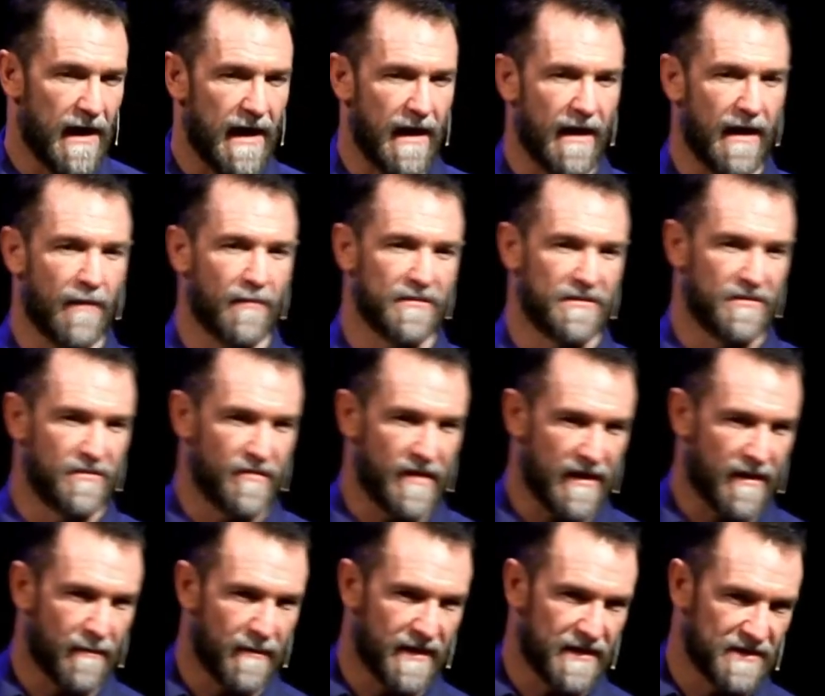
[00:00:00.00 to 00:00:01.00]
I would
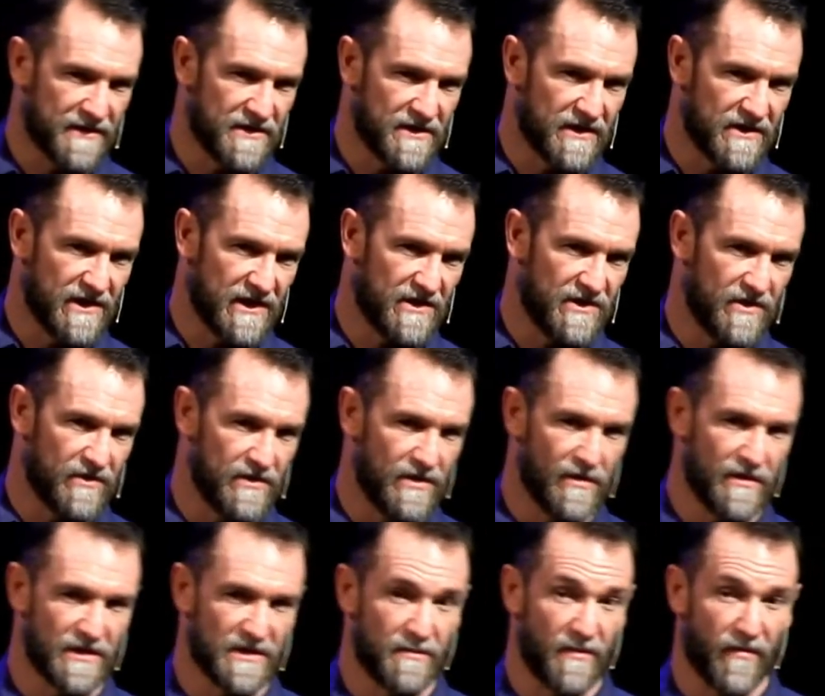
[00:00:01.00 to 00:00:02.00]
recommend and suggest you
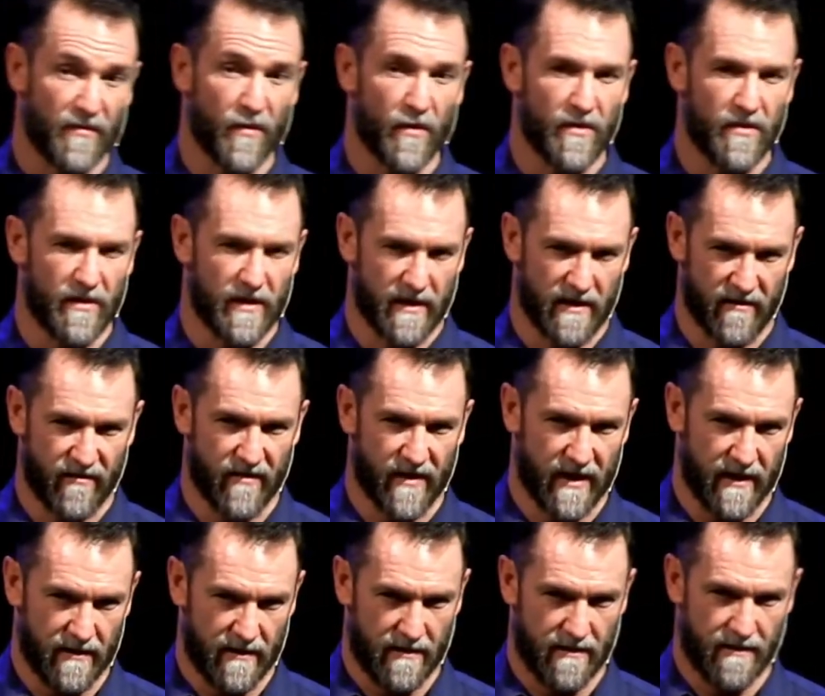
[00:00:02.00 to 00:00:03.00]
do this before you get in a
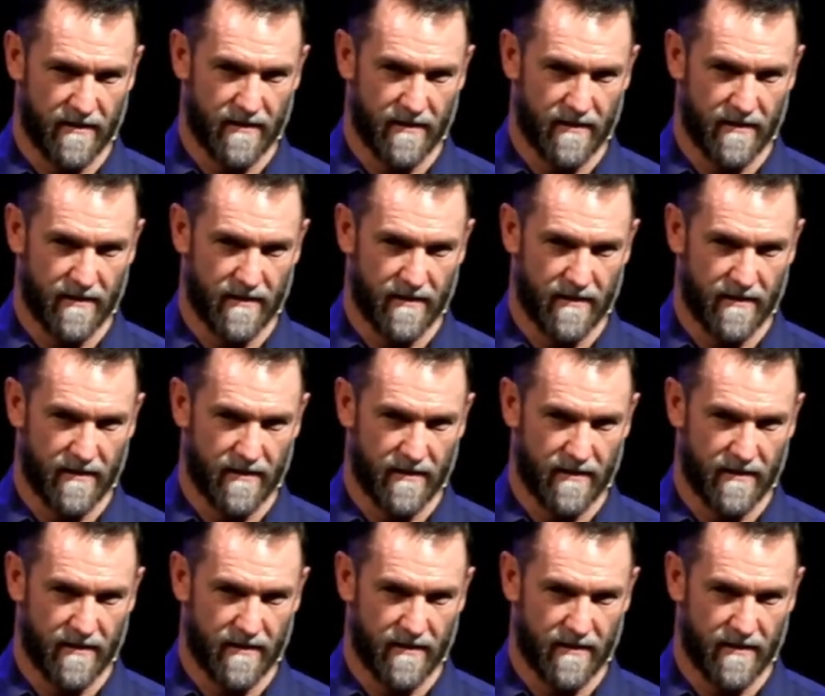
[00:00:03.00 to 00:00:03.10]
fight.